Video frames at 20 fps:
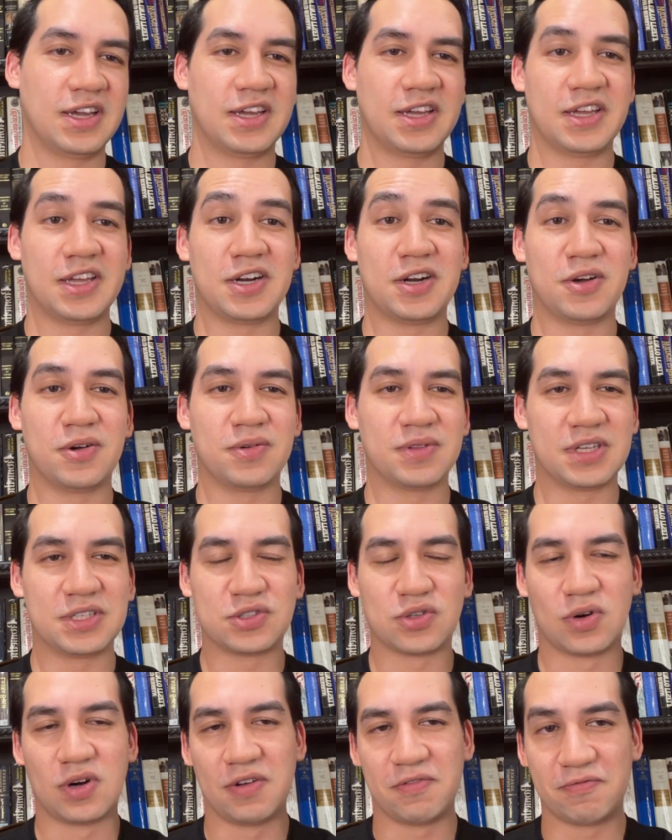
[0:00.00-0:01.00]
they
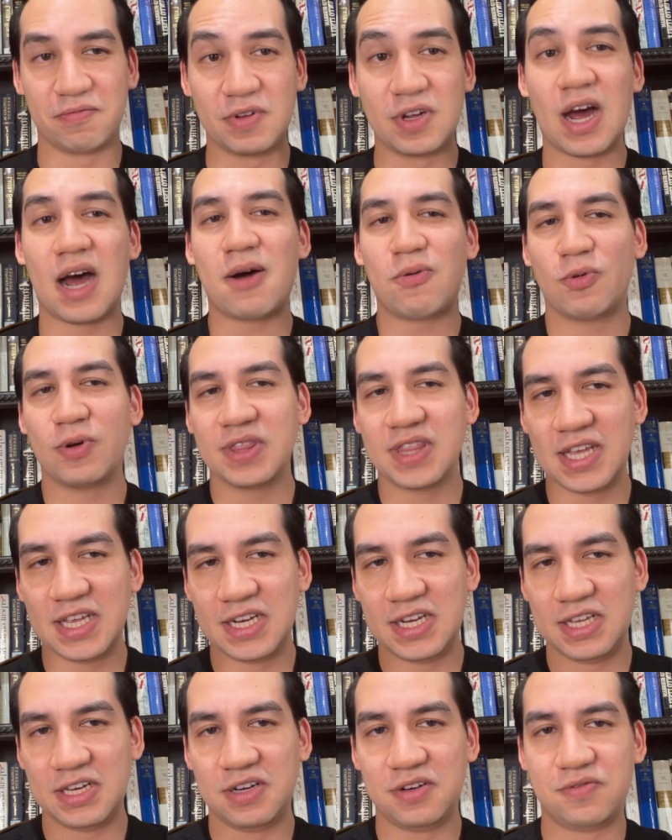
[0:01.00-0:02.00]
sort of got what they
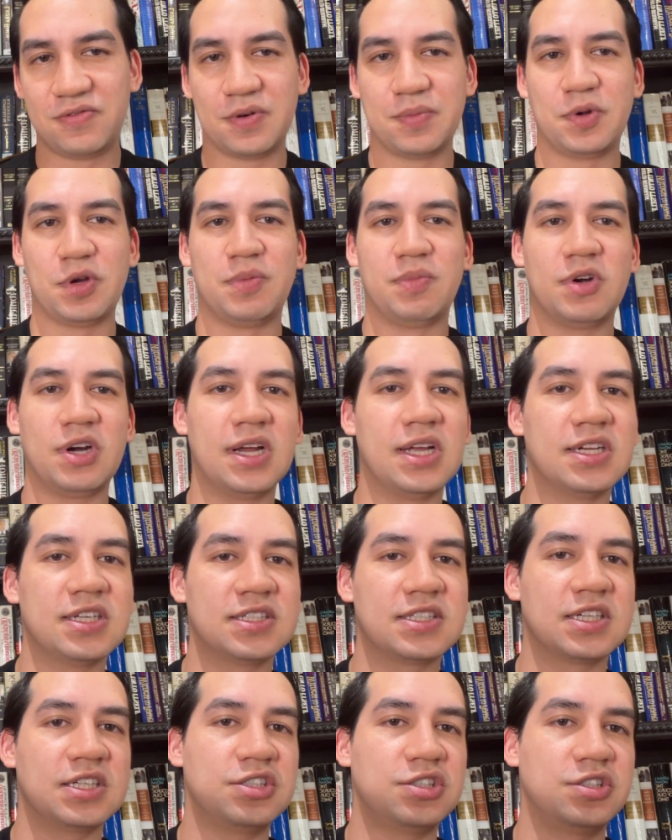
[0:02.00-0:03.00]
needed from your brand
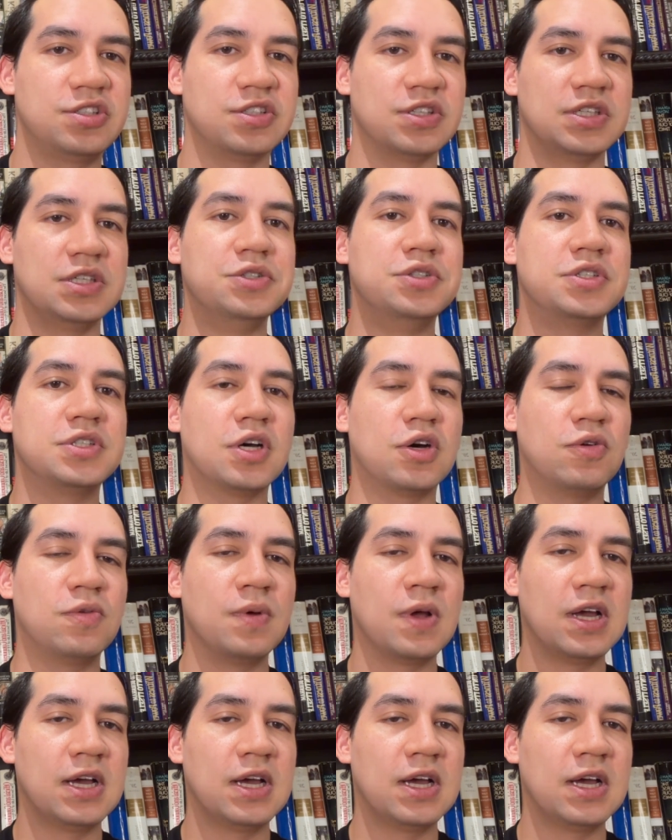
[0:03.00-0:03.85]
essentially. So